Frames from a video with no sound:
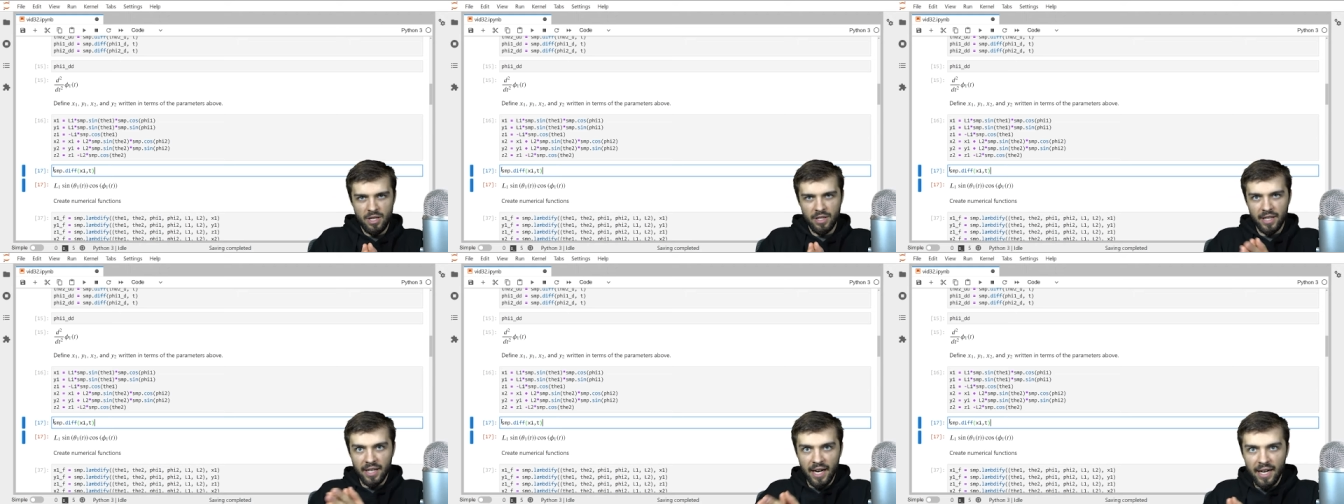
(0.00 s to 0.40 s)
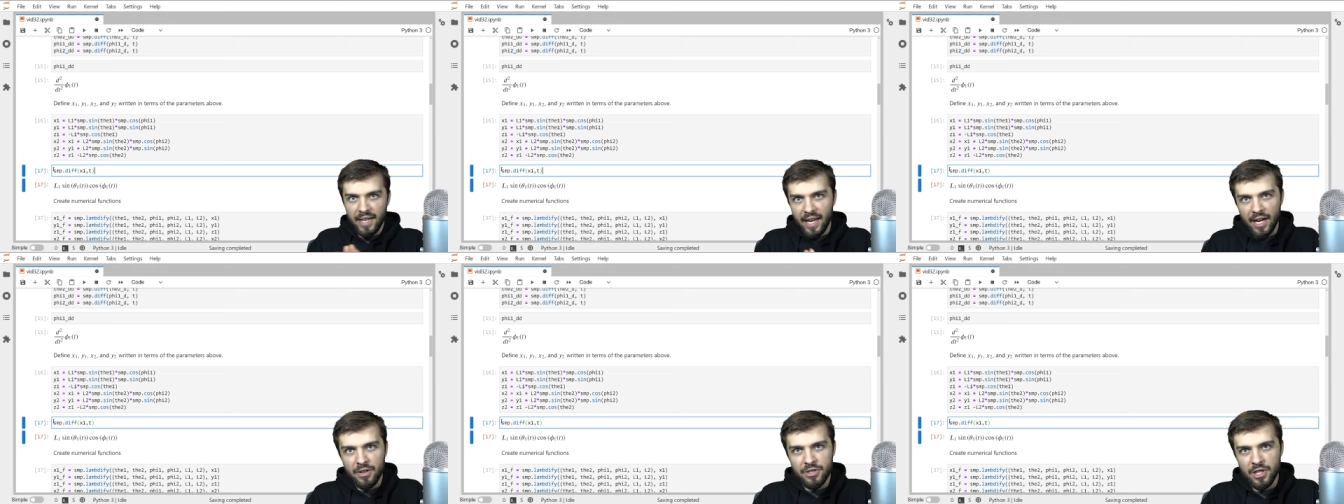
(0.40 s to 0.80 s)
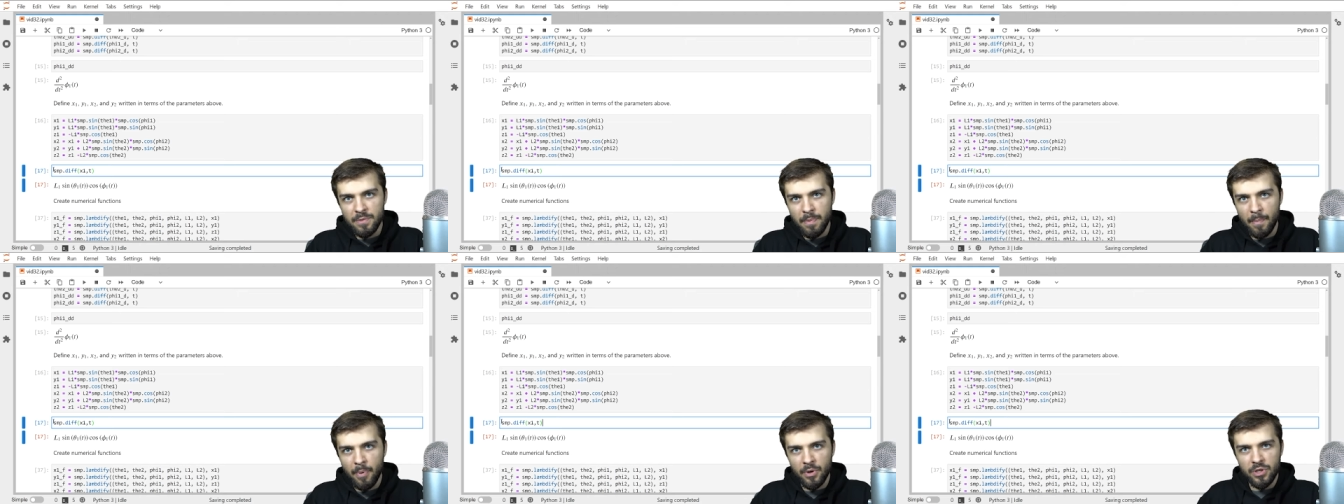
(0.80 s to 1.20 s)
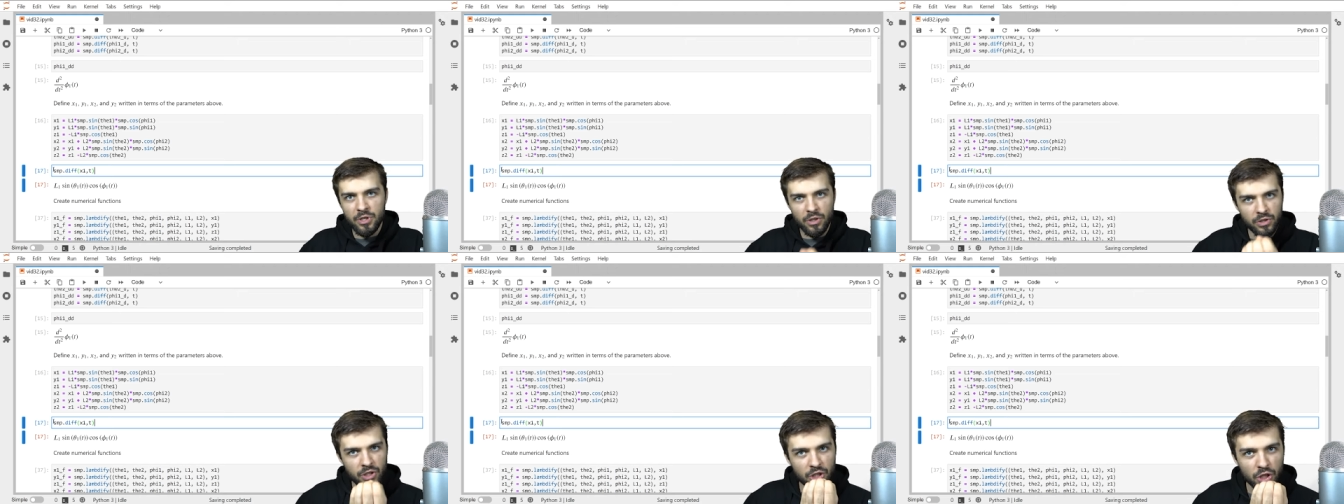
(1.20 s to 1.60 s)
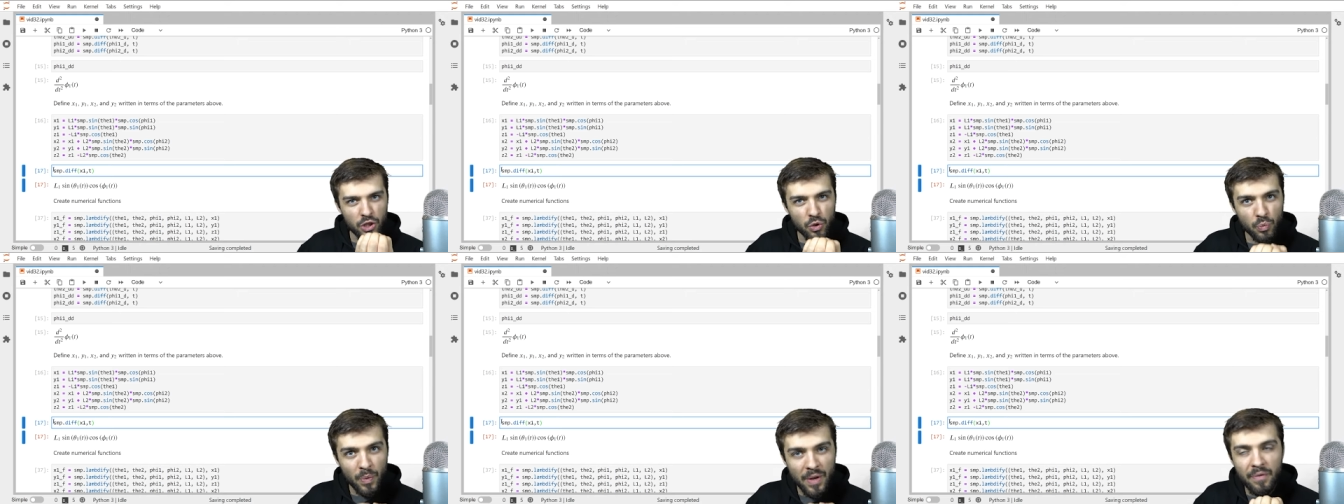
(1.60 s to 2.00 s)
the kinetic energy is proportional to the
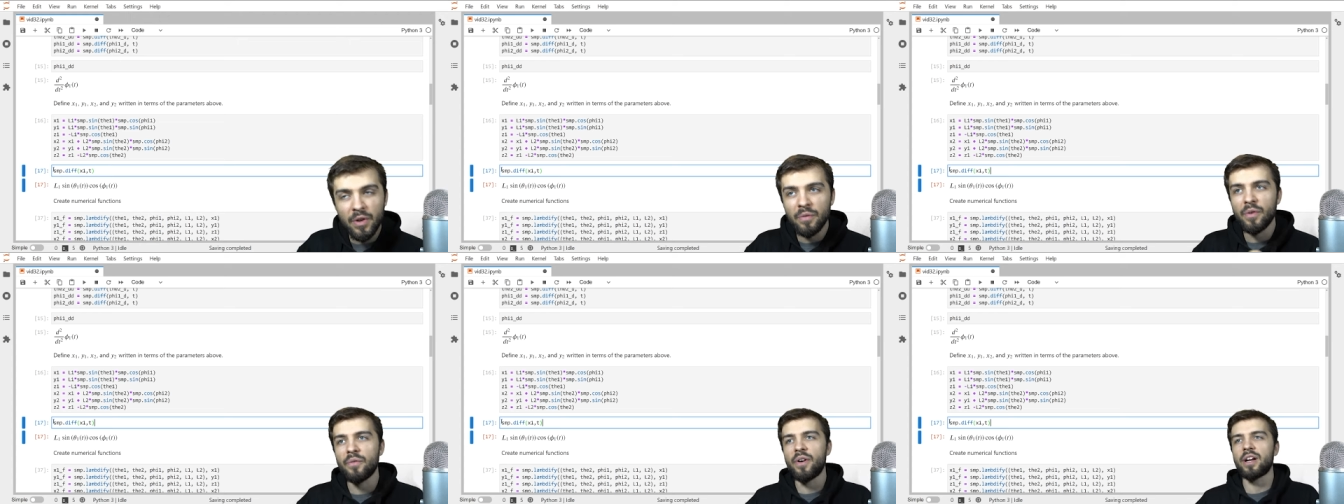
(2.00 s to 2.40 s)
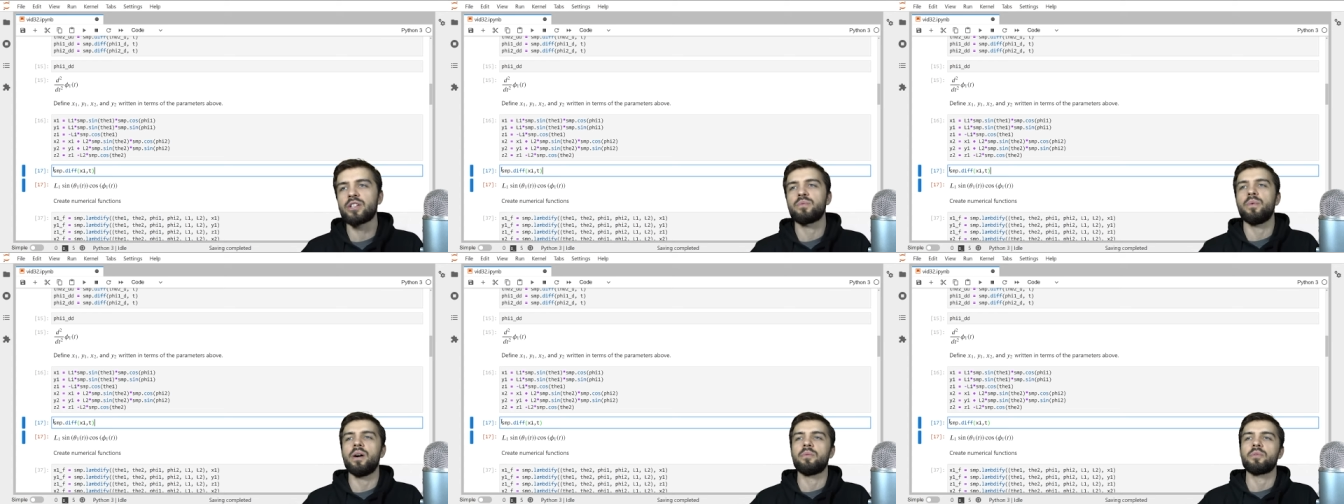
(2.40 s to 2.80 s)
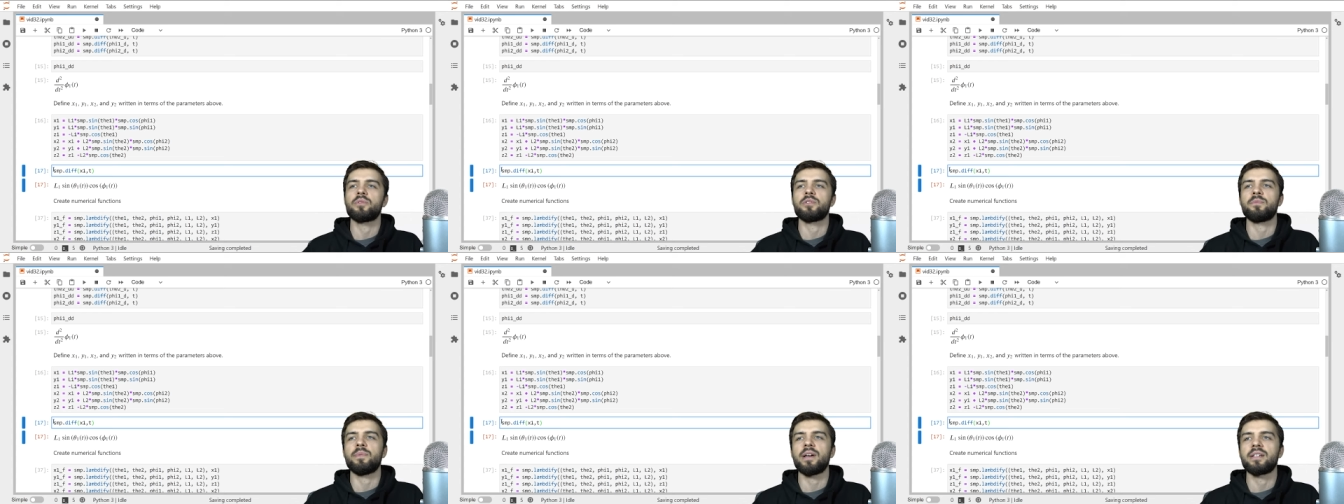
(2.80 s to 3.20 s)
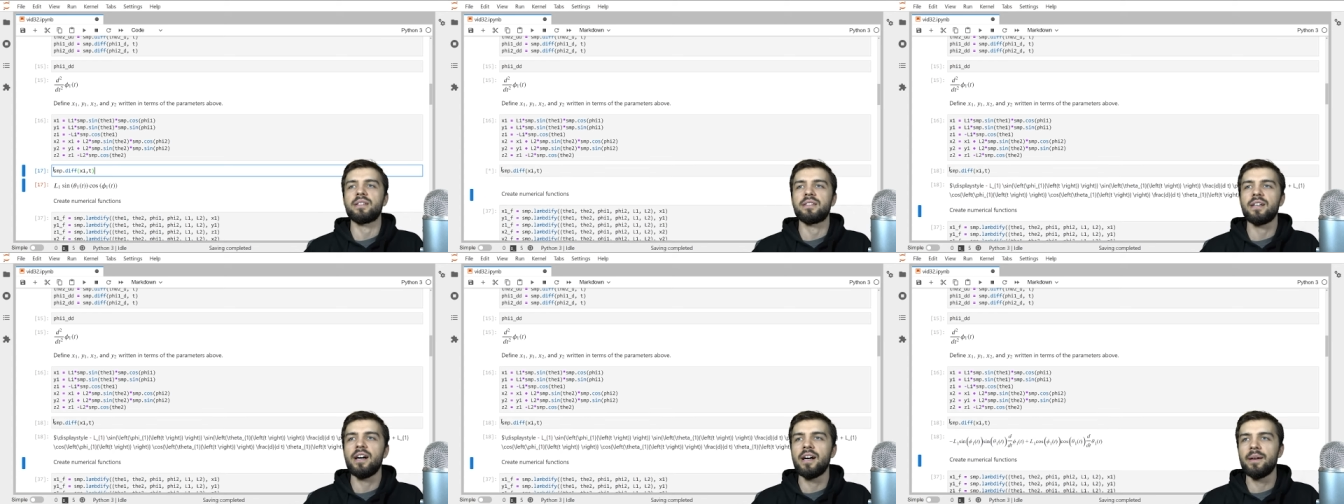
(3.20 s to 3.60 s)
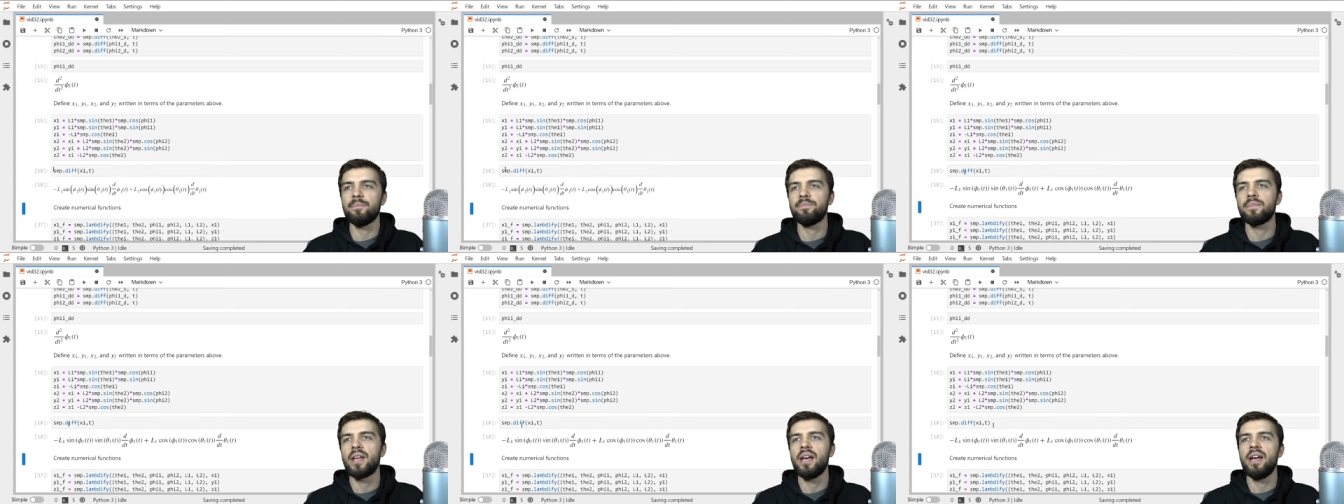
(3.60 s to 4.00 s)
derivative of x one with respect to
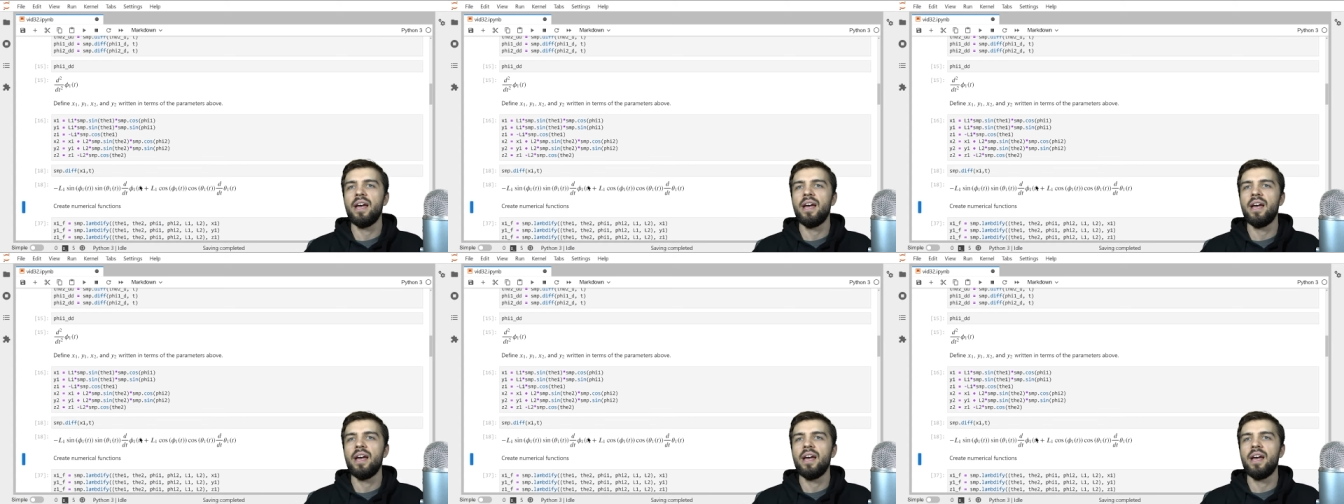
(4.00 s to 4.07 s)
time.